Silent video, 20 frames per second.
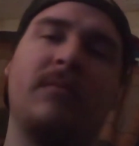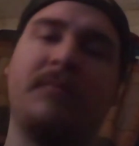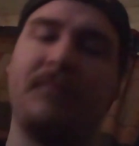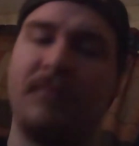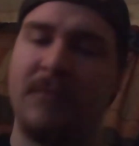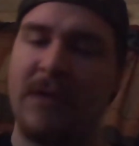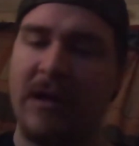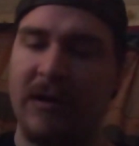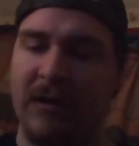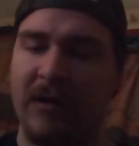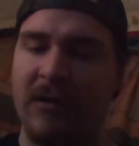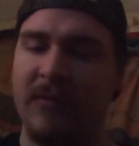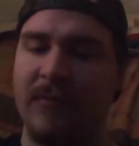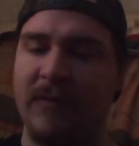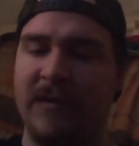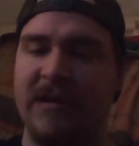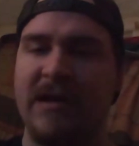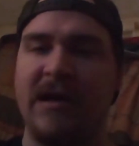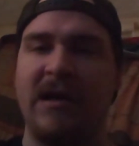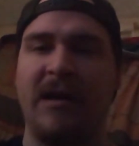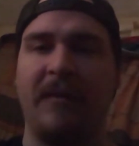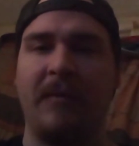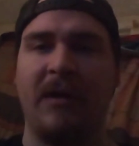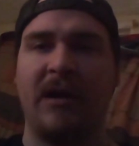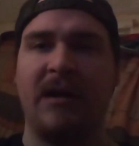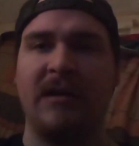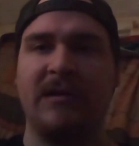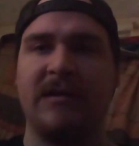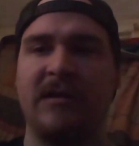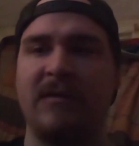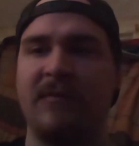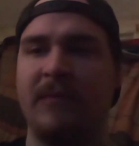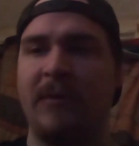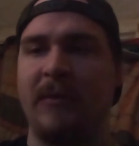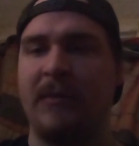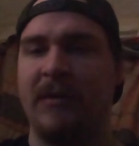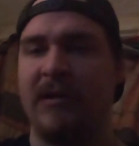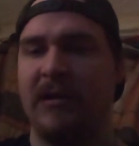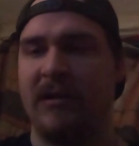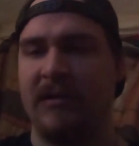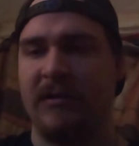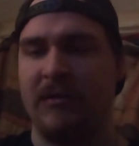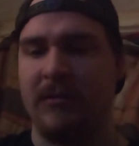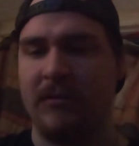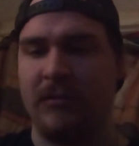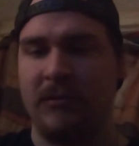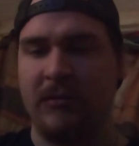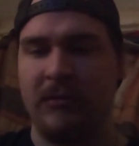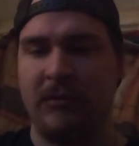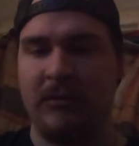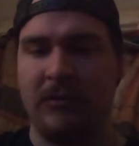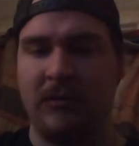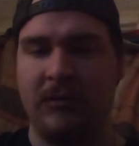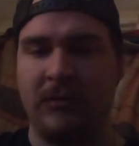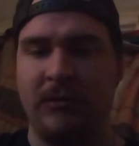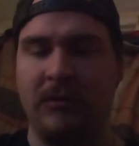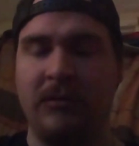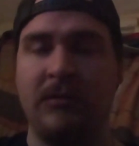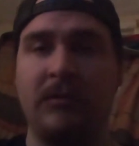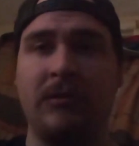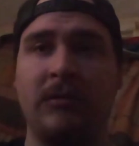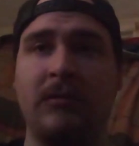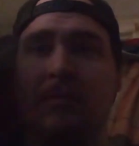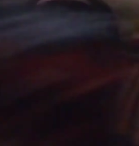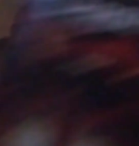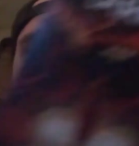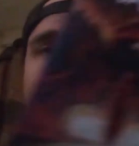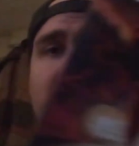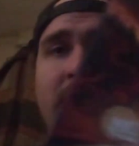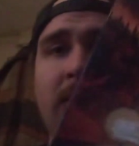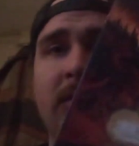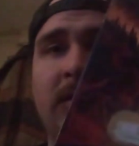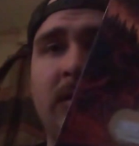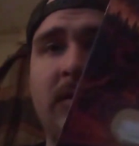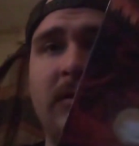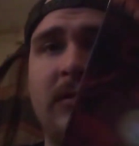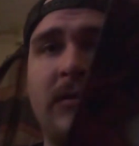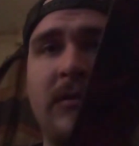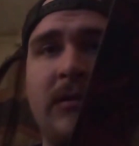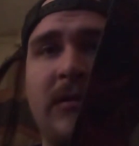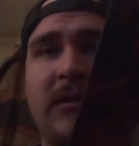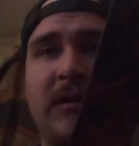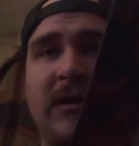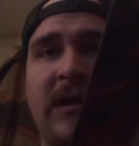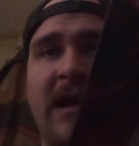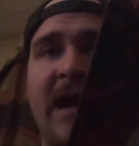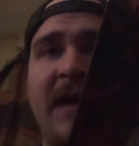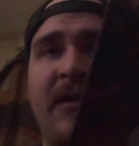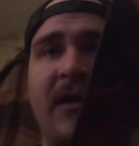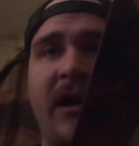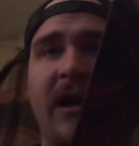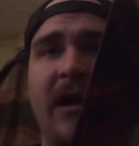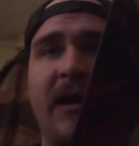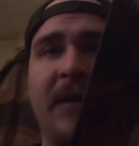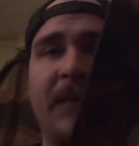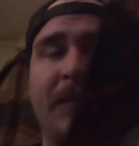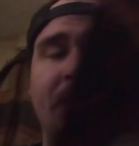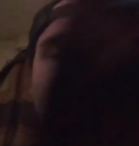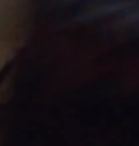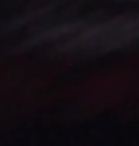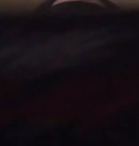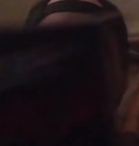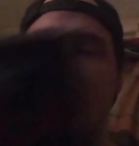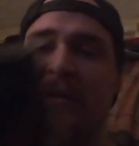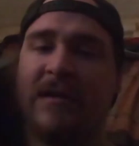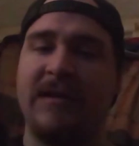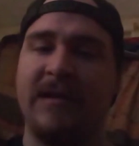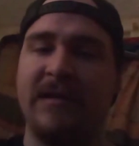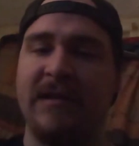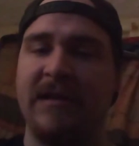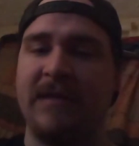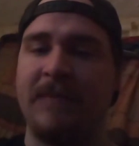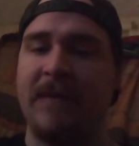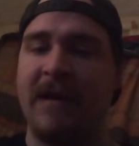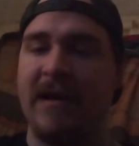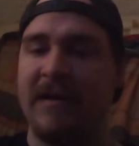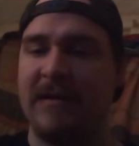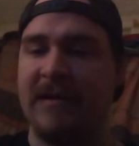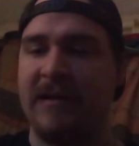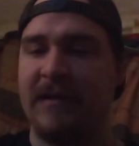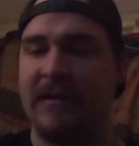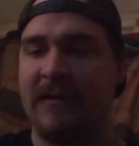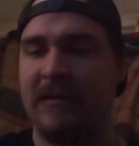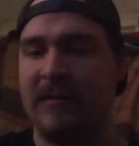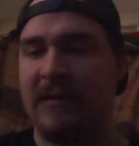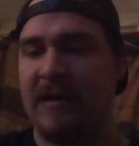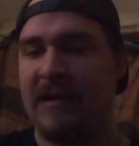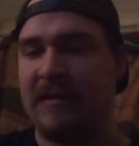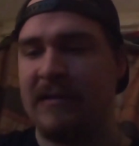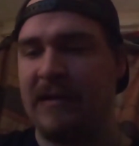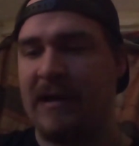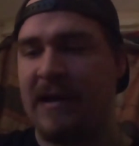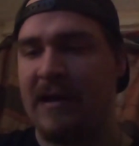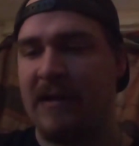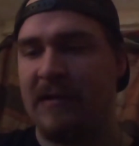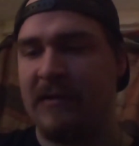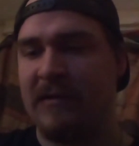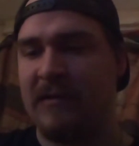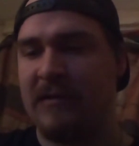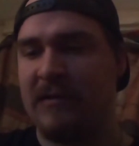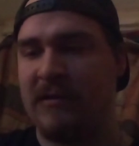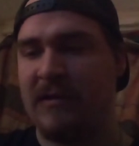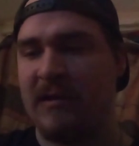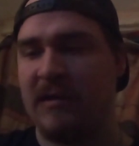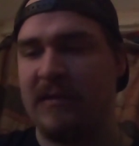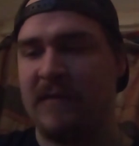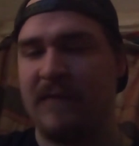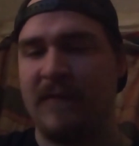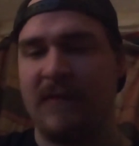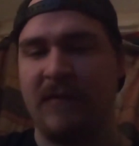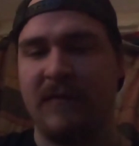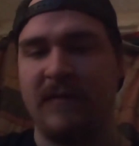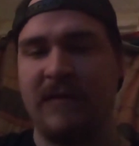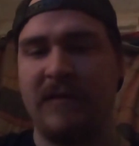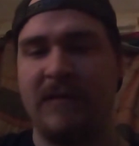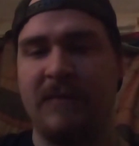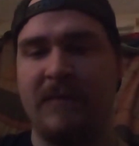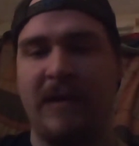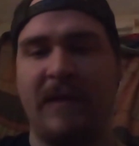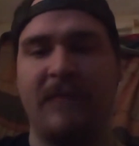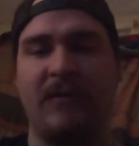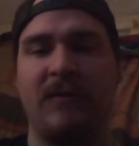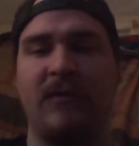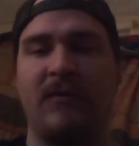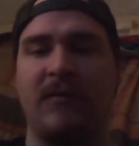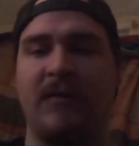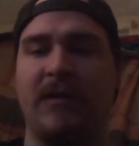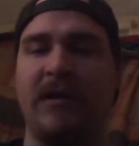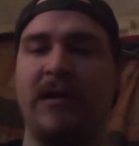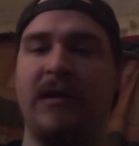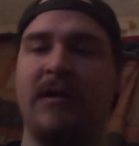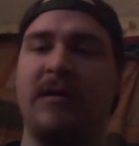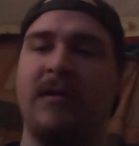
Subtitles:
I'm not good with time, guys. I don't remember things. But Carrie, Sissy Spacek, Nancy Allen, John Travolta, Piper Laurie.